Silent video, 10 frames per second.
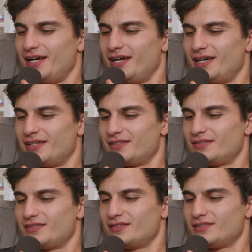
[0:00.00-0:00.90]
uh,
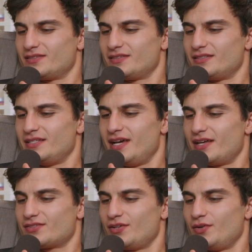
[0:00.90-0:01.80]
yeah.
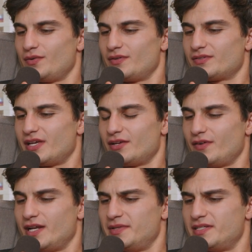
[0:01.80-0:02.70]
So take your
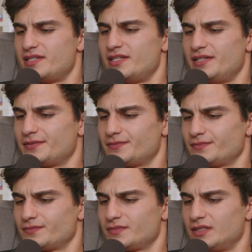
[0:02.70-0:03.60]
vitamin D.
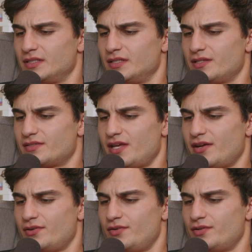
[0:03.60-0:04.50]
Any other set
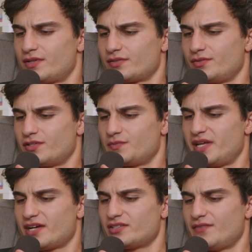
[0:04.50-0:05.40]
your New Year's resolutions, but
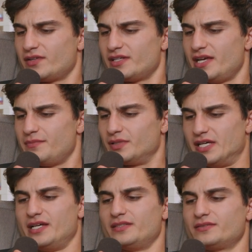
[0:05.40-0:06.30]
actually have a game
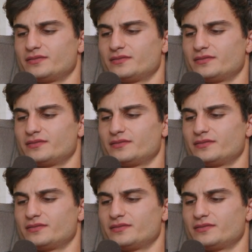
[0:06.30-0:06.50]
plan.